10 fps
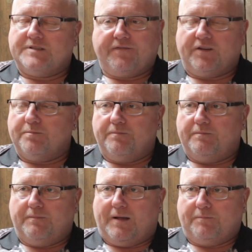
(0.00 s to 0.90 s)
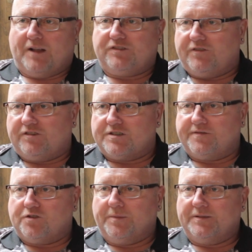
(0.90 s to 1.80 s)
Definitely, massive
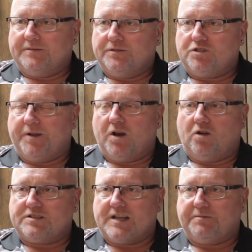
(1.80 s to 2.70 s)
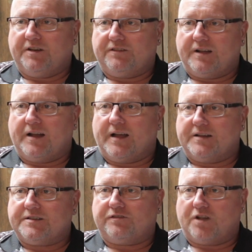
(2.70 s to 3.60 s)
decision for me. It took me a long time to decide
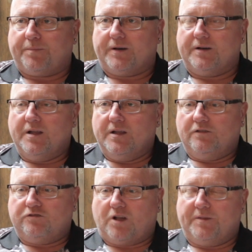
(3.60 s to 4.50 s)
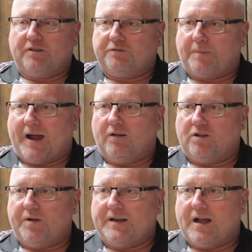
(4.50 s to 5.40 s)
how to stop this spiral
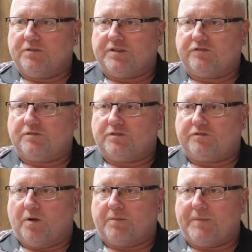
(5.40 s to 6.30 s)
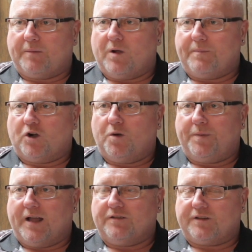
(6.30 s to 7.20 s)
going down so I can make my way back
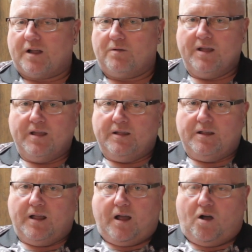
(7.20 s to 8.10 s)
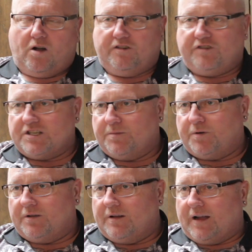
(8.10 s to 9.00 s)
up again. So, hard decision,
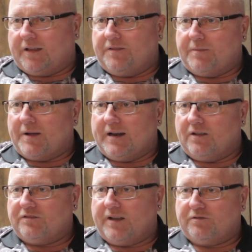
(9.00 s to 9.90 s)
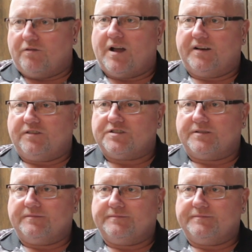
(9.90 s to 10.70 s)
but I can think about it now and say it's the right decision.